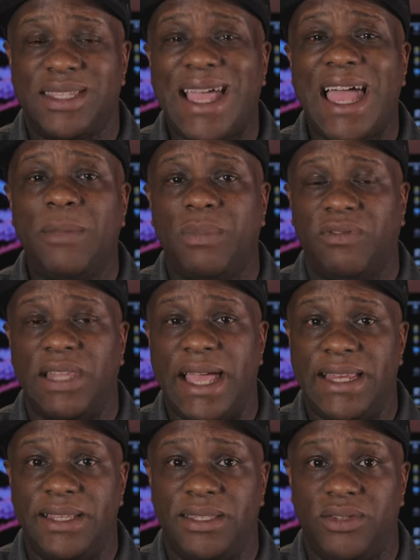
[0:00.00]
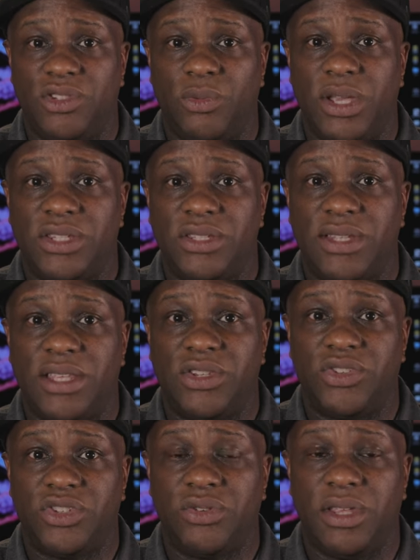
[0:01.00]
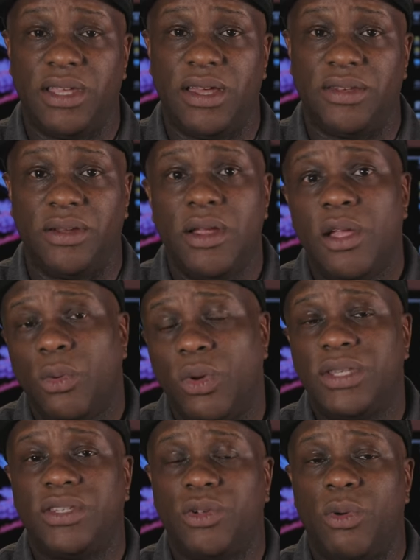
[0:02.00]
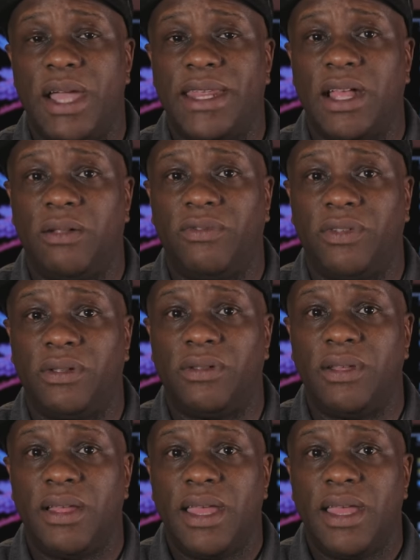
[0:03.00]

type of lighting situation that you're shooting under, which is quite helpful.